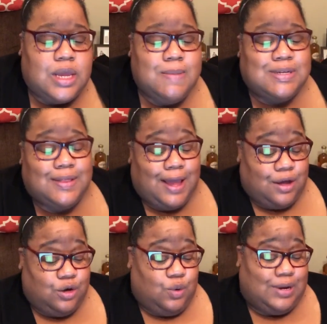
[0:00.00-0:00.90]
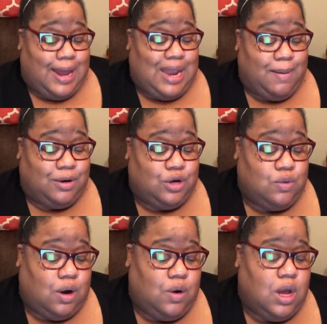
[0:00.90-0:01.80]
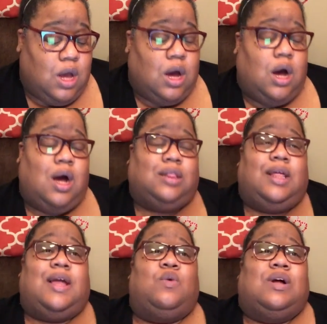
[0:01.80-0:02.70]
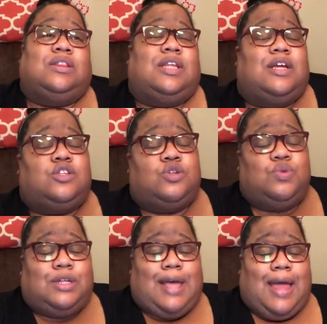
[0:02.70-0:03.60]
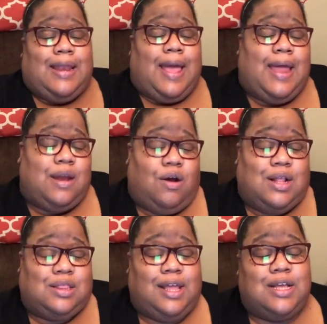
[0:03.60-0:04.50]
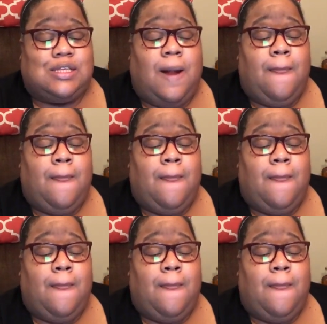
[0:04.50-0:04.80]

I'm saying? They a new dynamic duo, uh, thing one, thing two, with the cat and the hat and all that things.